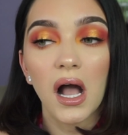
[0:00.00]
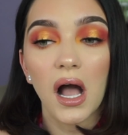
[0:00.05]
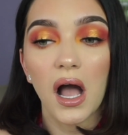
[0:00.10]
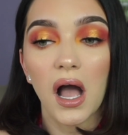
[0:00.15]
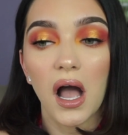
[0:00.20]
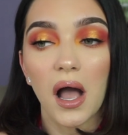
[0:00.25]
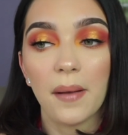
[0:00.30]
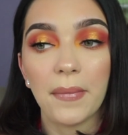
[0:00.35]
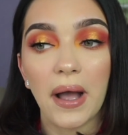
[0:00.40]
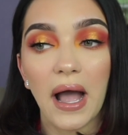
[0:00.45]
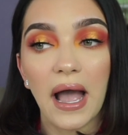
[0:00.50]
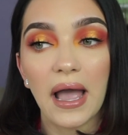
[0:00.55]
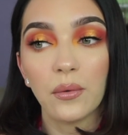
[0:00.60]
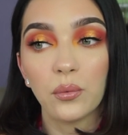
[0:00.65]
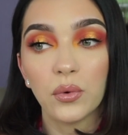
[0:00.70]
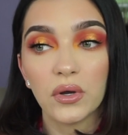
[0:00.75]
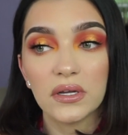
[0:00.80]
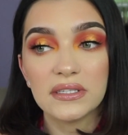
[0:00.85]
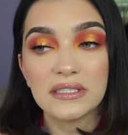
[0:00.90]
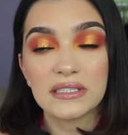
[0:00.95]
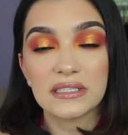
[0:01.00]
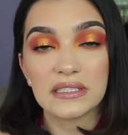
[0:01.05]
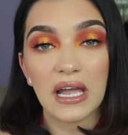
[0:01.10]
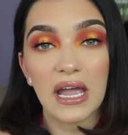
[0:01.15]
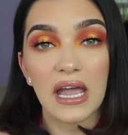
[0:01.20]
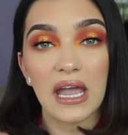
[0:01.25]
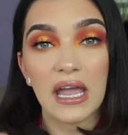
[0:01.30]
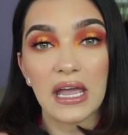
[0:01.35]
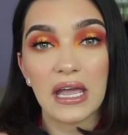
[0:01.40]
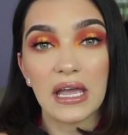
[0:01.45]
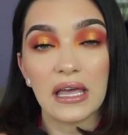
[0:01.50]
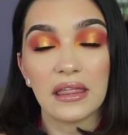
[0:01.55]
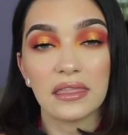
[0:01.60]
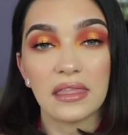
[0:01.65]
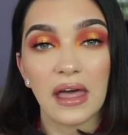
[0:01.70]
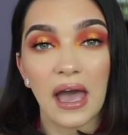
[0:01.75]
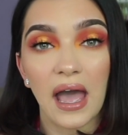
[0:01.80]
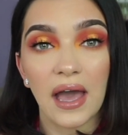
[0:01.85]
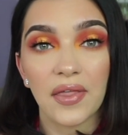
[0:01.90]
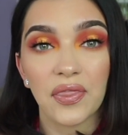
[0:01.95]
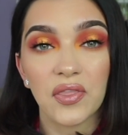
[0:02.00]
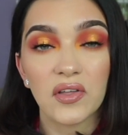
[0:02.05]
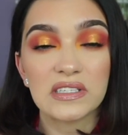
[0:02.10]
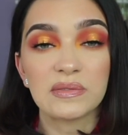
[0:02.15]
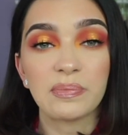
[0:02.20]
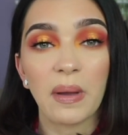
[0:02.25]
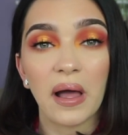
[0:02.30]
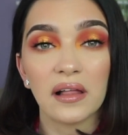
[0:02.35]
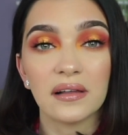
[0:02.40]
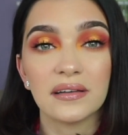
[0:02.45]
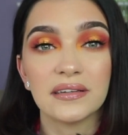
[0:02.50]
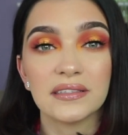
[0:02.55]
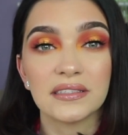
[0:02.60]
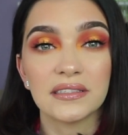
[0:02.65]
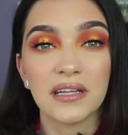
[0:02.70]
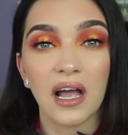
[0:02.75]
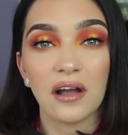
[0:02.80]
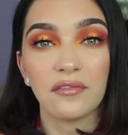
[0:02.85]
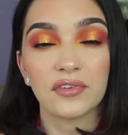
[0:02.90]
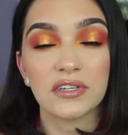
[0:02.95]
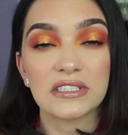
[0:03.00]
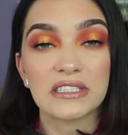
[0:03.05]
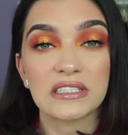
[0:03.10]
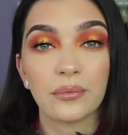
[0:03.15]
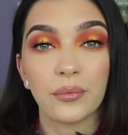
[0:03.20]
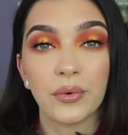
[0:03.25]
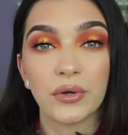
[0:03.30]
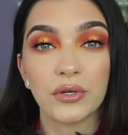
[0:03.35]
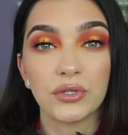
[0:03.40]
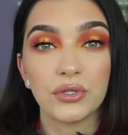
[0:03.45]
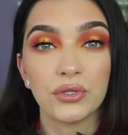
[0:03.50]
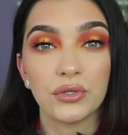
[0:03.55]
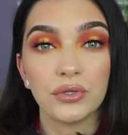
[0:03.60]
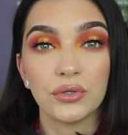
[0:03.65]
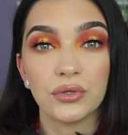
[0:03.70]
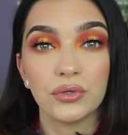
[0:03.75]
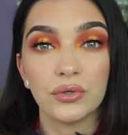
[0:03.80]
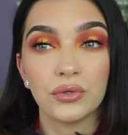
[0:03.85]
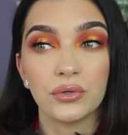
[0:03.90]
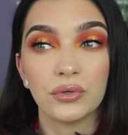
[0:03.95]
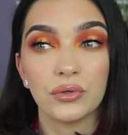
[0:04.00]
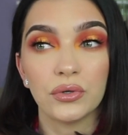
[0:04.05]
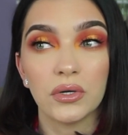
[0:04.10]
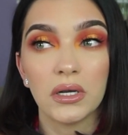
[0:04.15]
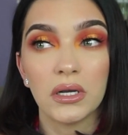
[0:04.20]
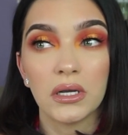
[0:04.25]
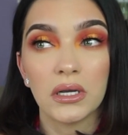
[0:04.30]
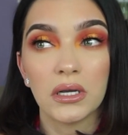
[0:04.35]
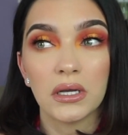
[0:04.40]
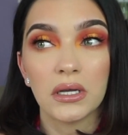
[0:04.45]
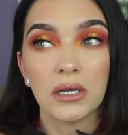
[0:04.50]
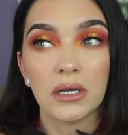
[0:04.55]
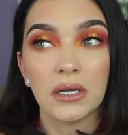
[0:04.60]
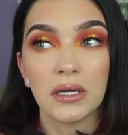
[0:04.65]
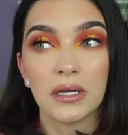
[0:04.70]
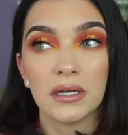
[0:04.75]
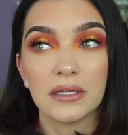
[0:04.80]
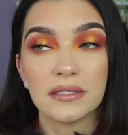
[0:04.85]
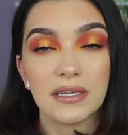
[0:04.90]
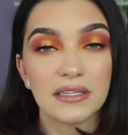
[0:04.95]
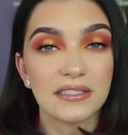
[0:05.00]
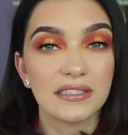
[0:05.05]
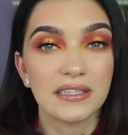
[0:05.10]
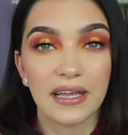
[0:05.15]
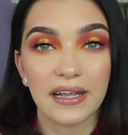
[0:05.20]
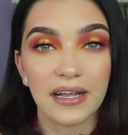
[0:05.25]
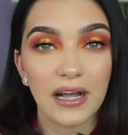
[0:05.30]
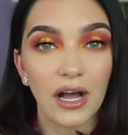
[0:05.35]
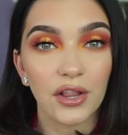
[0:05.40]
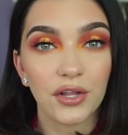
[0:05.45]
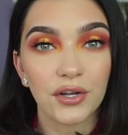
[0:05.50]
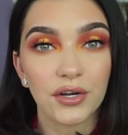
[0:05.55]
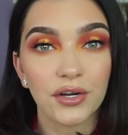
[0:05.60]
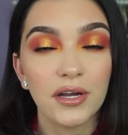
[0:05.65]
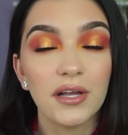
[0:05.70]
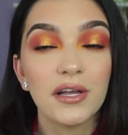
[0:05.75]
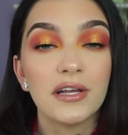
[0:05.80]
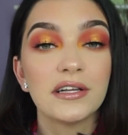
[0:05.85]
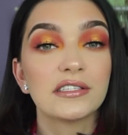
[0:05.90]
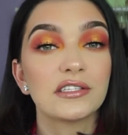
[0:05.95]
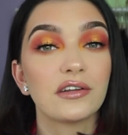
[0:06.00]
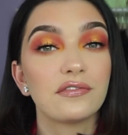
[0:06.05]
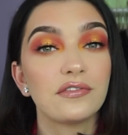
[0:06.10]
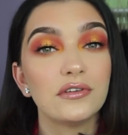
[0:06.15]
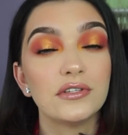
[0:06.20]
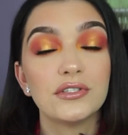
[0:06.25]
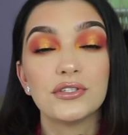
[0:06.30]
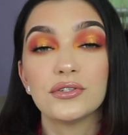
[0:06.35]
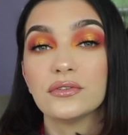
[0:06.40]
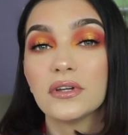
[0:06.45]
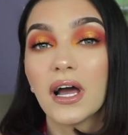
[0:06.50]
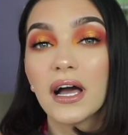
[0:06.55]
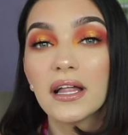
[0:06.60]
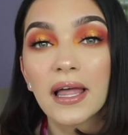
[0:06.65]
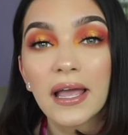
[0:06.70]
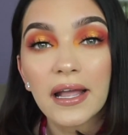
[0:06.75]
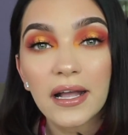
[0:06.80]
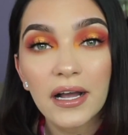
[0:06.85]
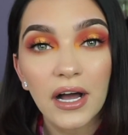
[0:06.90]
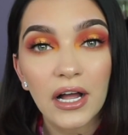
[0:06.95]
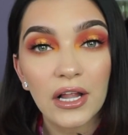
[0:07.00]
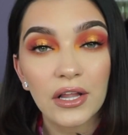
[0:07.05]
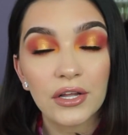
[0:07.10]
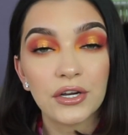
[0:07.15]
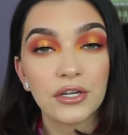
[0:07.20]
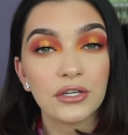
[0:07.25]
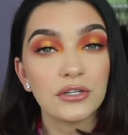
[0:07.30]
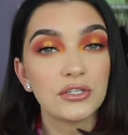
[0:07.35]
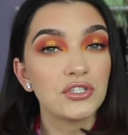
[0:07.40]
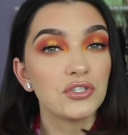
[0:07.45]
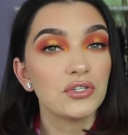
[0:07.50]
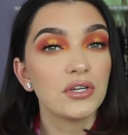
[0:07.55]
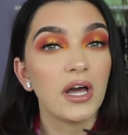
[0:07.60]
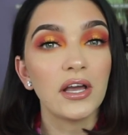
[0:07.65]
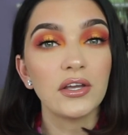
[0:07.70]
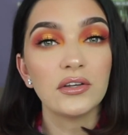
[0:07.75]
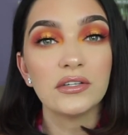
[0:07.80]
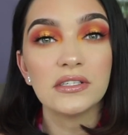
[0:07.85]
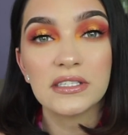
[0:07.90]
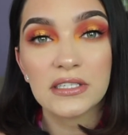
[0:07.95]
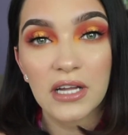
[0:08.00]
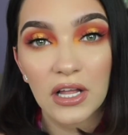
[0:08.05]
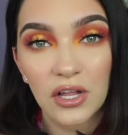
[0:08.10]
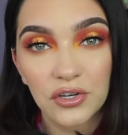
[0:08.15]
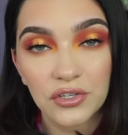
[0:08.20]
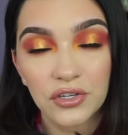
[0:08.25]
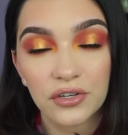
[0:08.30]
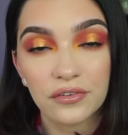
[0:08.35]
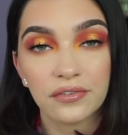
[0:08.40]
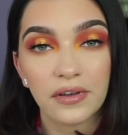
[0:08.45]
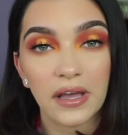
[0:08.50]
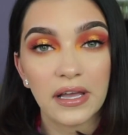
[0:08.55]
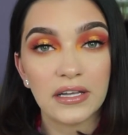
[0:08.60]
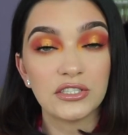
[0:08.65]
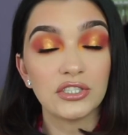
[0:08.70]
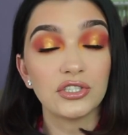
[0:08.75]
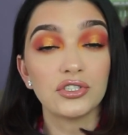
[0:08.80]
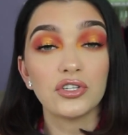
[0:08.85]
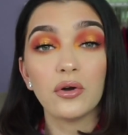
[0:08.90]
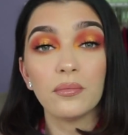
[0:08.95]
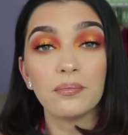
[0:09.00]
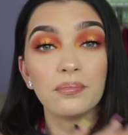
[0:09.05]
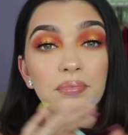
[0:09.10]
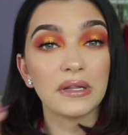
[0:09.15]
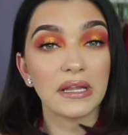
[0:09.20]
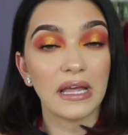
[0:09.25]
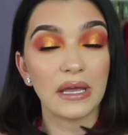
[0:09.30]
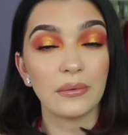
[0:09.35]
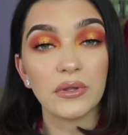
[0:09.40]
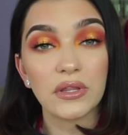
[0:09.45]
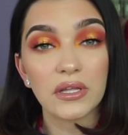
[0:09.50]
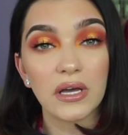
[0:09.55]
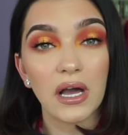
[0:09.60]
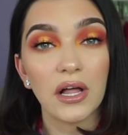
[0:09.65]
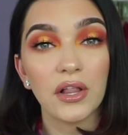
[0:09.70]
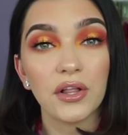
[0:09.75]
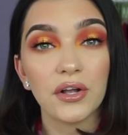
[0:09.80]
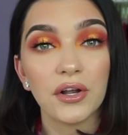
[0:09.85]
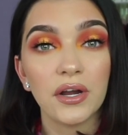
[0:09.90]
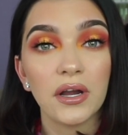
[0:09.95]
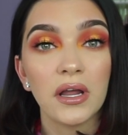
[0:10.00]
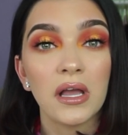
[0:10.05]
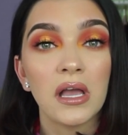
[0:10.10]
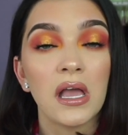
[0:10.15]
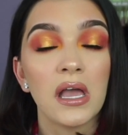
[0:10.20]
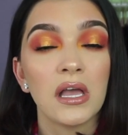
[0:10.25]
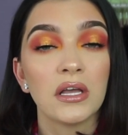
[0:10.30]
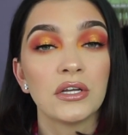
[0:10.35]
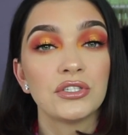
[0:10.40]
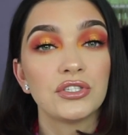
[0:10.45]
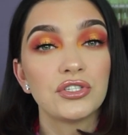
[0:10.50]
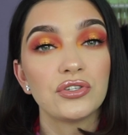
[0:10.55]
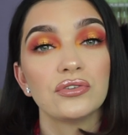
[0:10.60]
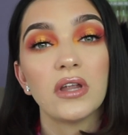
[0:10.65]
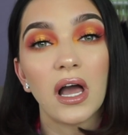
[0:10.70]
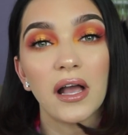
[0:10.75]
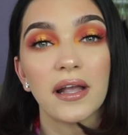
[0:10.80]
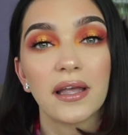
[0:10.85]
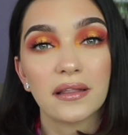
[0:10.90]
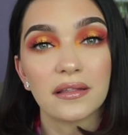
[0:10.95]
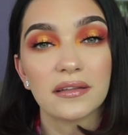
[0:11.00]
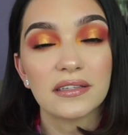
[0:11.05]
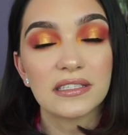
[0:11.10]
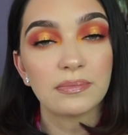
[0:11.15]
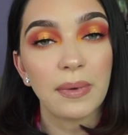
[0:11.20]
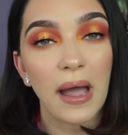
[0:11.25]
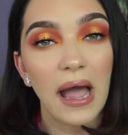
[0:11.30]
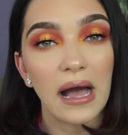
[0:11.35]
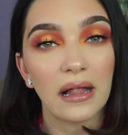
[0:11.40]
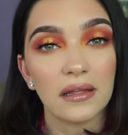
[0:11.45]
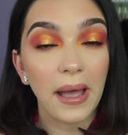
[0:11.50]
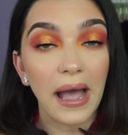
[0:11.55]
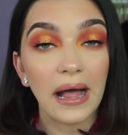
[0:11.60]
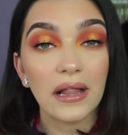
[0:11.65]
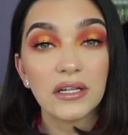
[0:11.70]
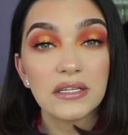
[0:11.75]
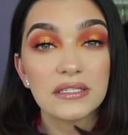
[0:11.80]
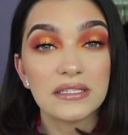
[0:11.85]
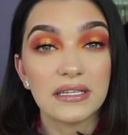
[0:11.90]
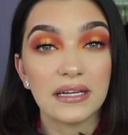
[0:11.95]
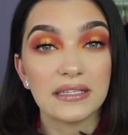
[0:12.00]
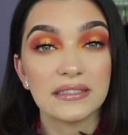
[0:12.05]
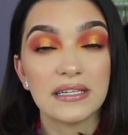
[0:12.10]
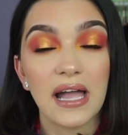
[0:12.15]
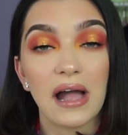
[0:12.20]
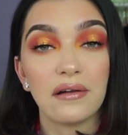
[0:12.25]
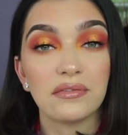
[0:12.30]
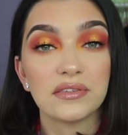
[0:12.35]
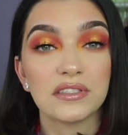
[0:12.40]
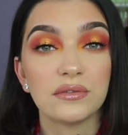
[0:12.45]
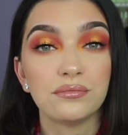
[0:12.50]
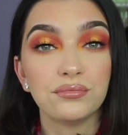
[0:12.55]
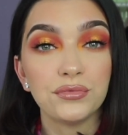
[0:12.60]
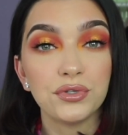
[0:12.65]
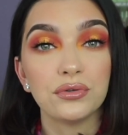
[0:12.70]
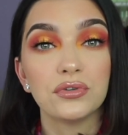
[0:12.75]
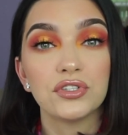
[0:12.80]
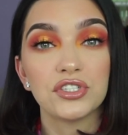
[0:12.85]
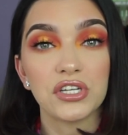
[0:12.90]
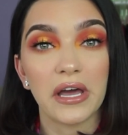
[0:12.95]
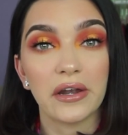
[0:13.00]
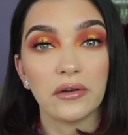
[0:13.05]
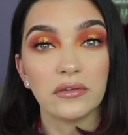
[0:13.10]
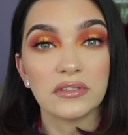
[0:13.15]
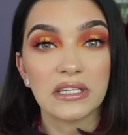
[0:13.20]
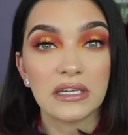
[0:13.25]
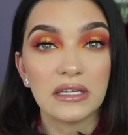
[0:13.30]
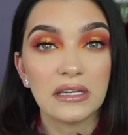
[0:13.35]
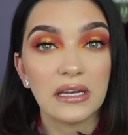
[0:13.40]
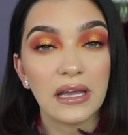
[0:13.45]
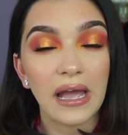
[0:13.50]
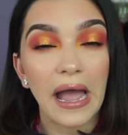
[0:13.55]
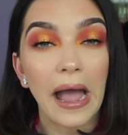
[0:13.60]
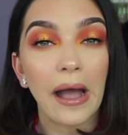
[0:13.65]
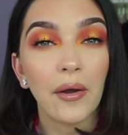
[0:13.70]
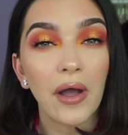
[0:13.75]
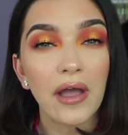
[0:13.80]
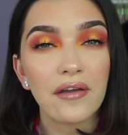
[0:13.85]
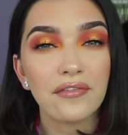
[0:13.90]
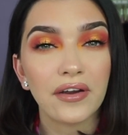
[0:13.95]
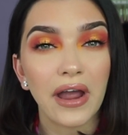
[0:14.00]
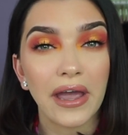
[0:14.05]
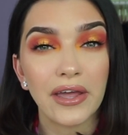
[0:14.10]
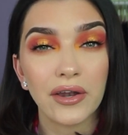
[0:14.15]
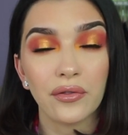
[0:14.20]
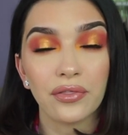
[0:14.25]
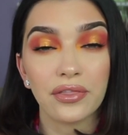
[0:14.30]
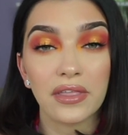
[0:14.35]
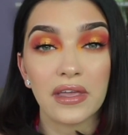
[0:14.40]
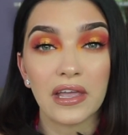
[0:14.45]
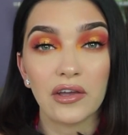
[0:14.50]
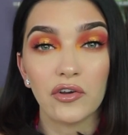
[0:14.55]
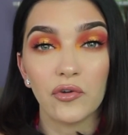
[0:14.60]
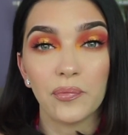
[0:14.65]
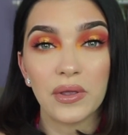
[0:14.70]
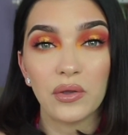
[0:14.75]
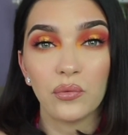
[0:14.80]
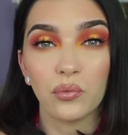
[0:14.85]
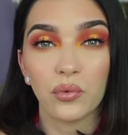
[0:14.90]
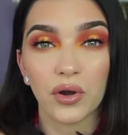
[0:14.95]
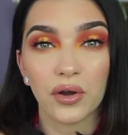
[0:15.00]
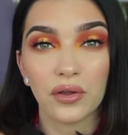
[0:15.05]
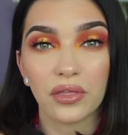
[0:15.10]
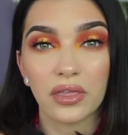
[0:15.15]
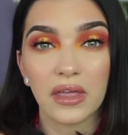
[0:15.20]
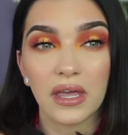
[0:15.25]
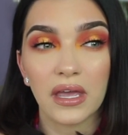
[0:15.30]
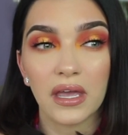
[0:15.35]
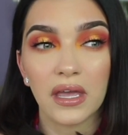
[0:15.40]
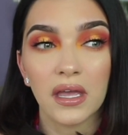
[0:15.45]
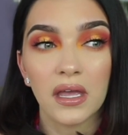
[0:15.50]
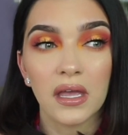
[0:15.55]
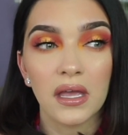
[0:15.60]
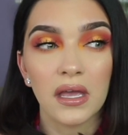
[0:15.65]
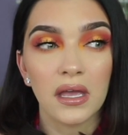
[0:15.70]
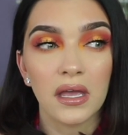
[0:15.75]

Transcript: I would say that this palette is not for someone who doesn't like color. So if you do not like color, you do not use color on your face, you don't play with color, do not get this palette. The palette does have some nude shadows in it. However, I don't think it would be worth it